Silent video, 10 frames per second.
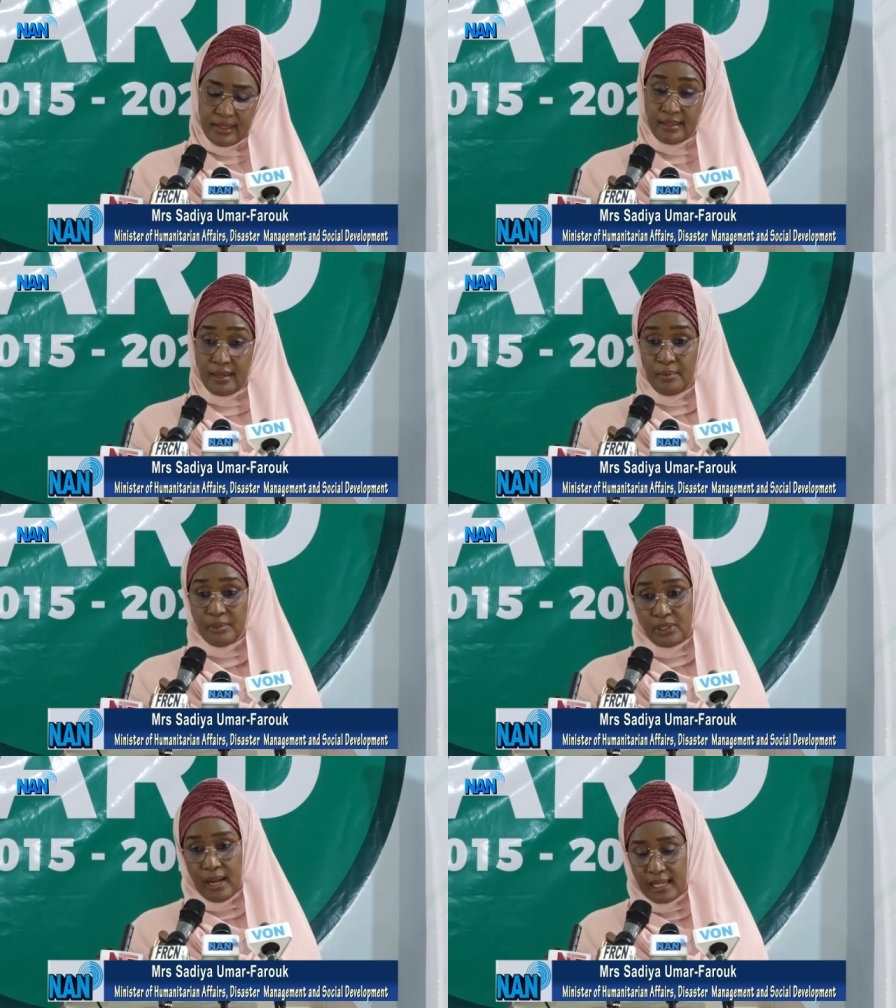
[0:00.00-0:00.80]
The
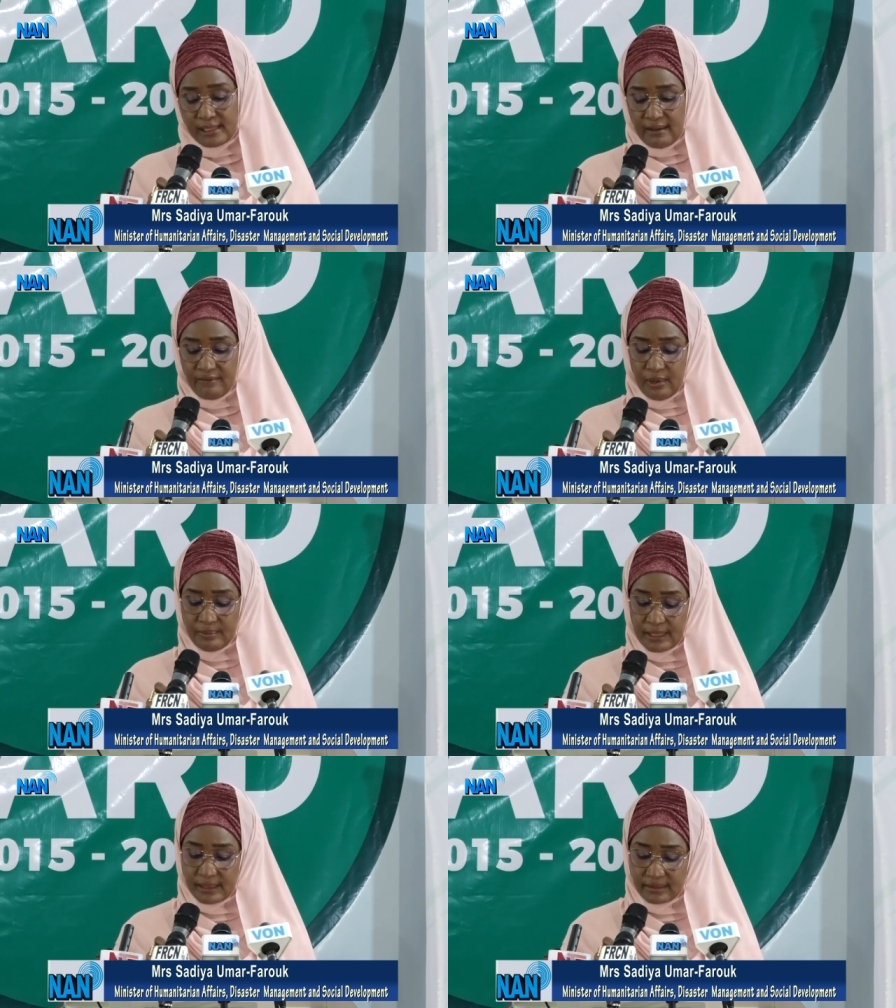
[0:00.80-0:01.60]
Commission has
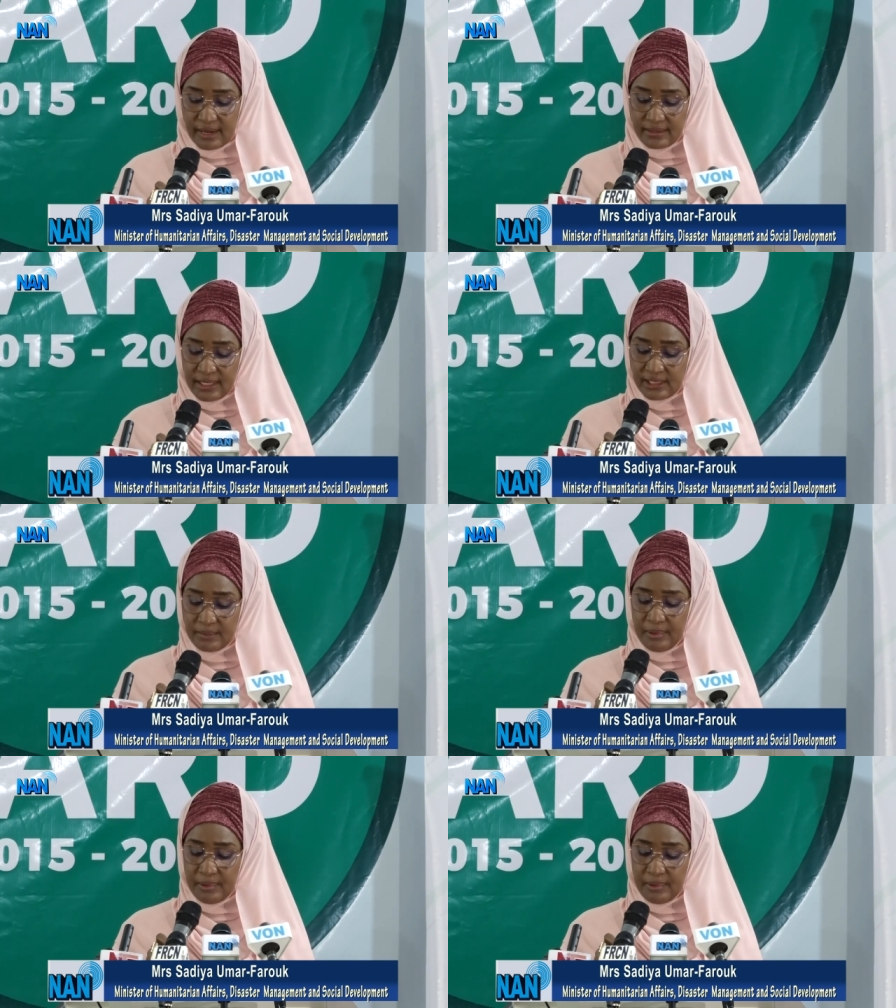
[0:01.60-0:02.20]
developed its strategic